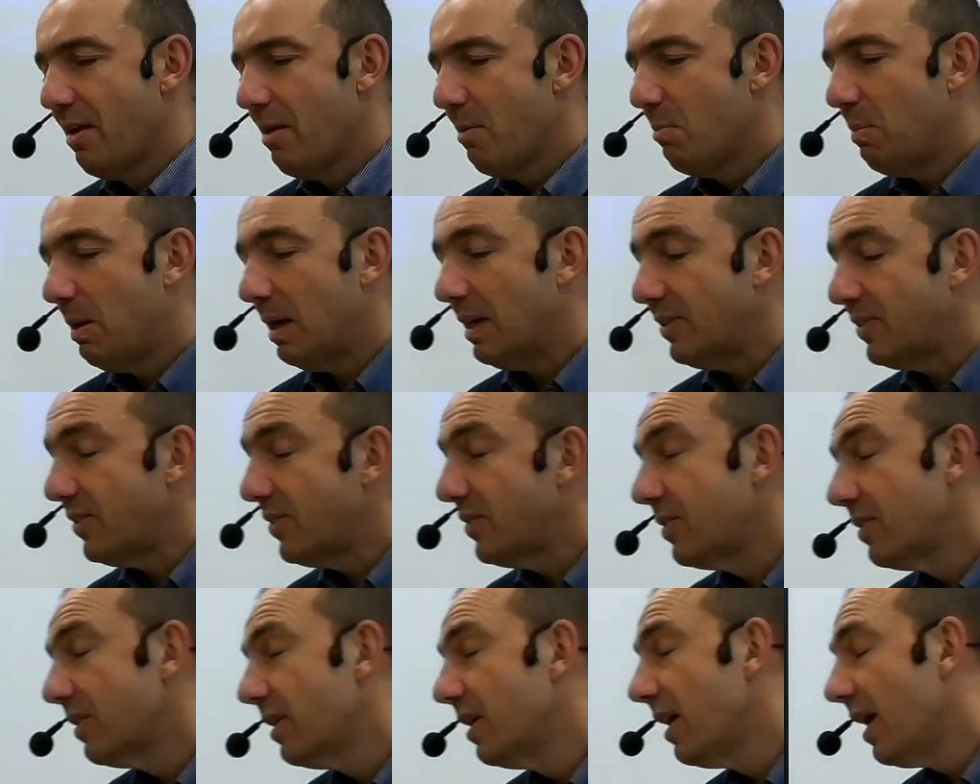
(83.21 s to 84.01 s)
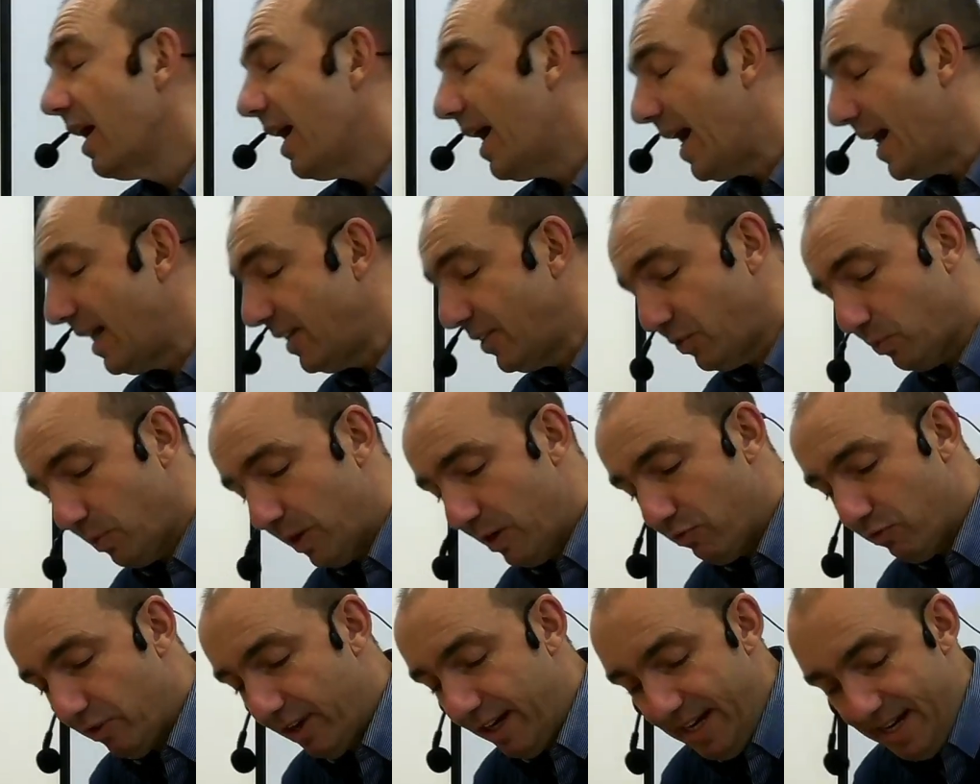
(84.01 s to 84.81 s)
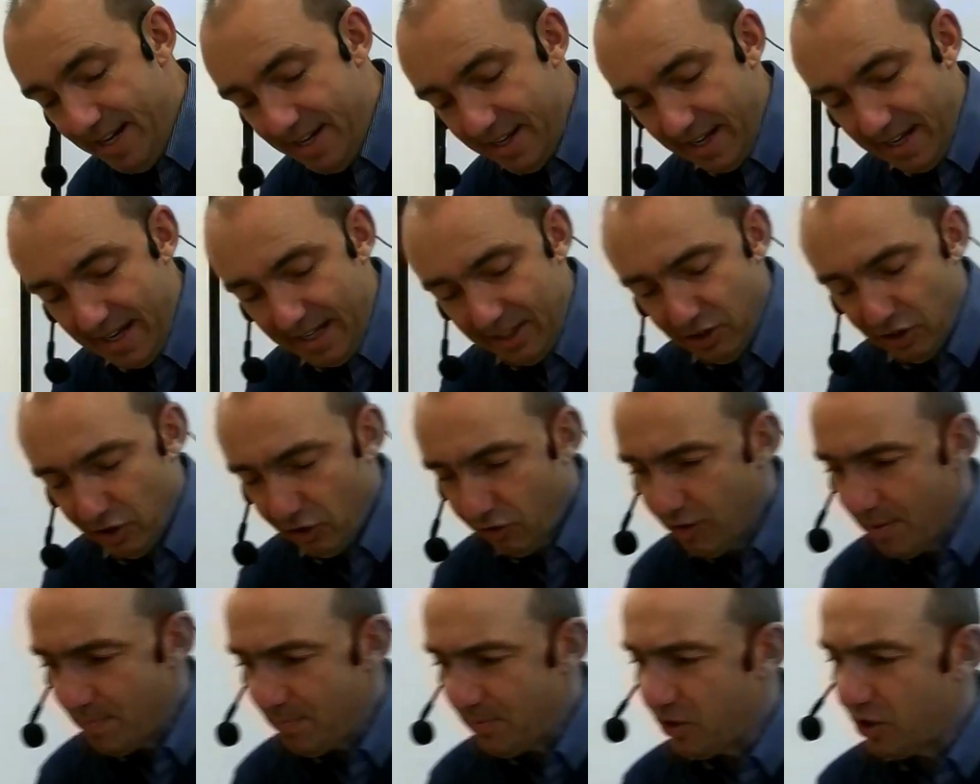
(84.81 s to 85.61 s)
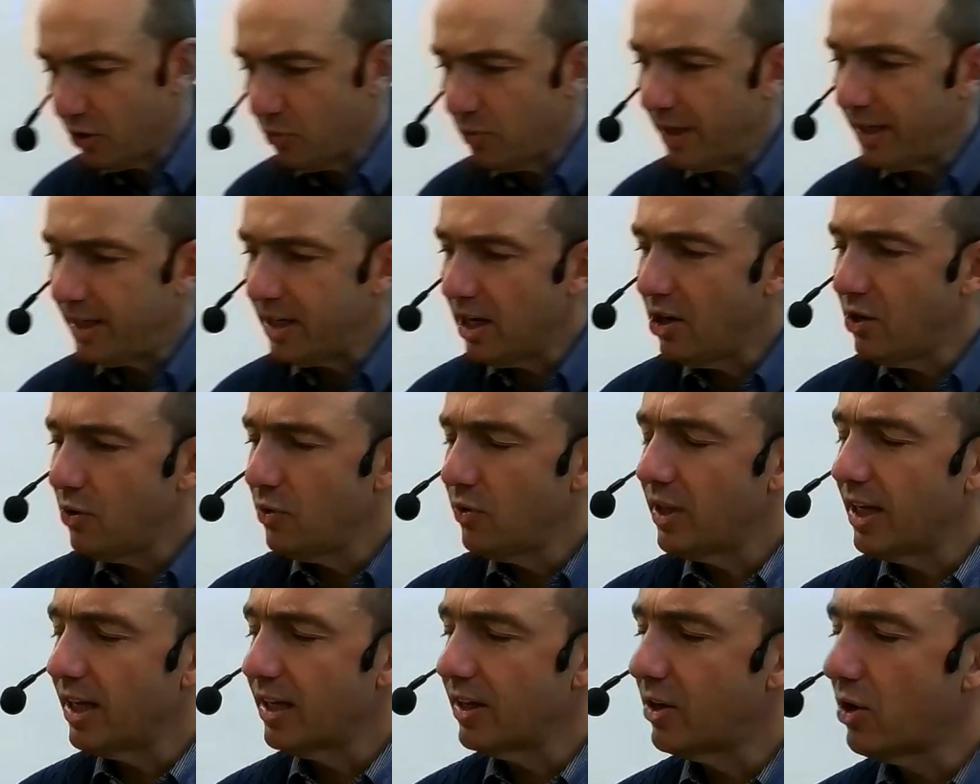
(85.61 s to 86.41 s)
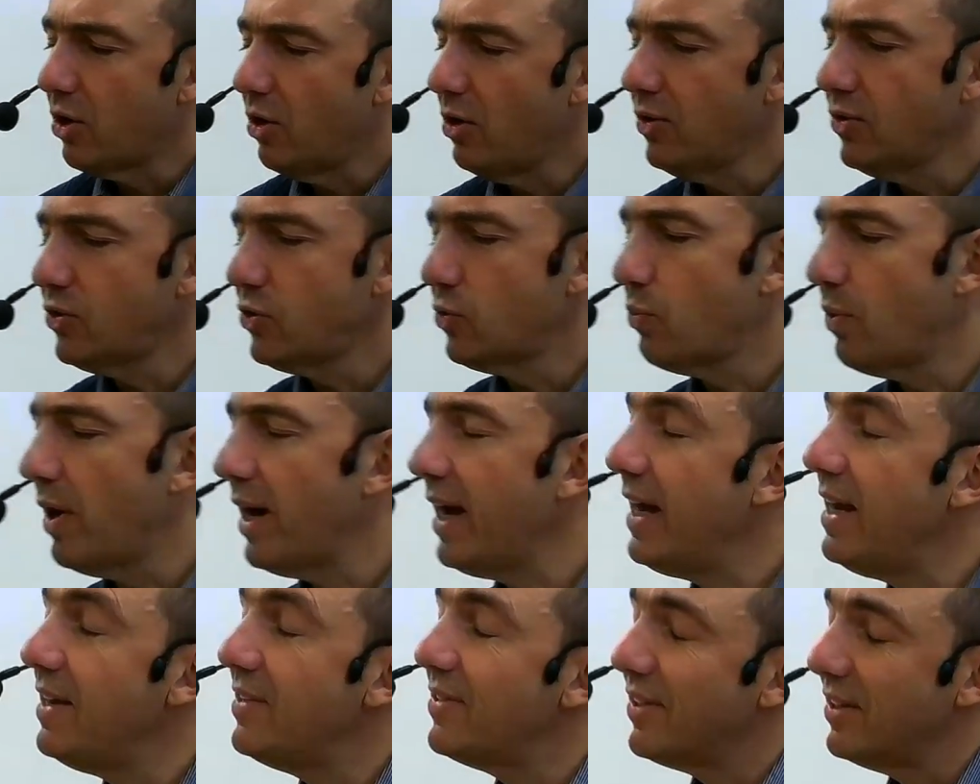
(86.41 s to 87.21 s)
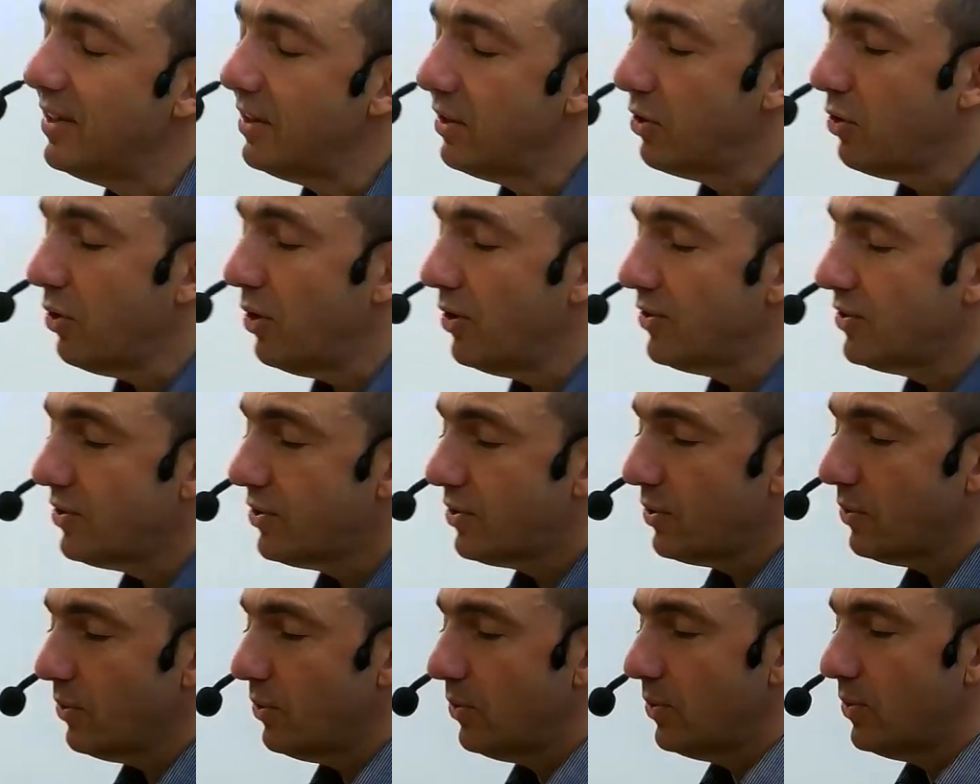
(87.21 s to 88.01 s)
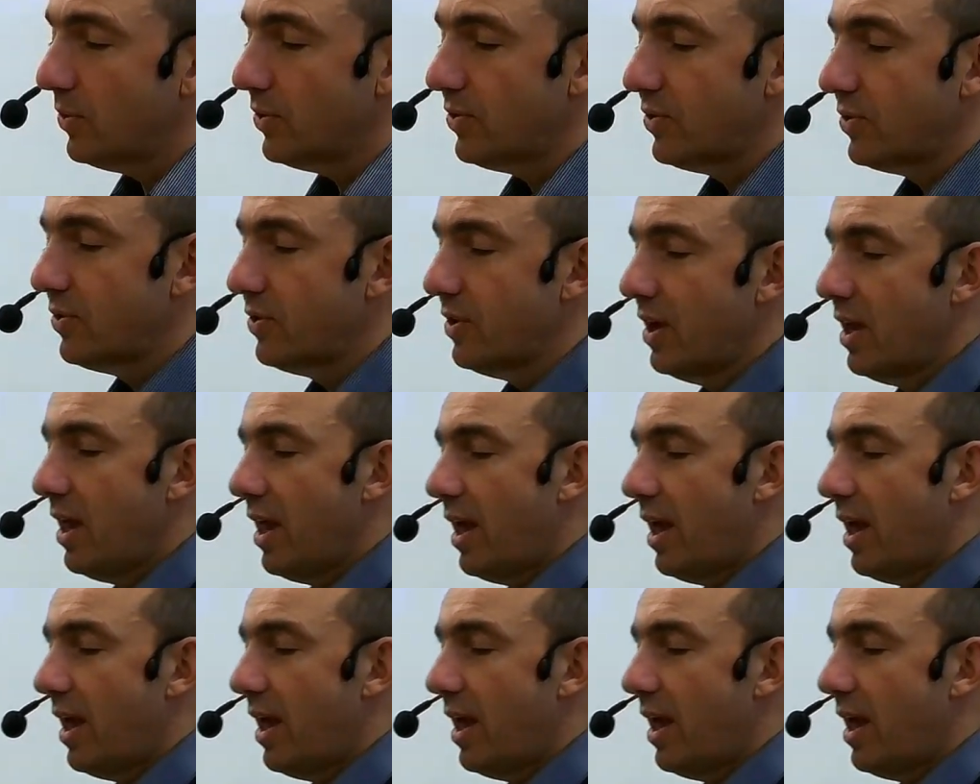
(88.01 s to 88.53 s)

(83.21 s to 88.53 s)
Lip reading: But as we read in Scripture, we know that God's ways and God's thoughts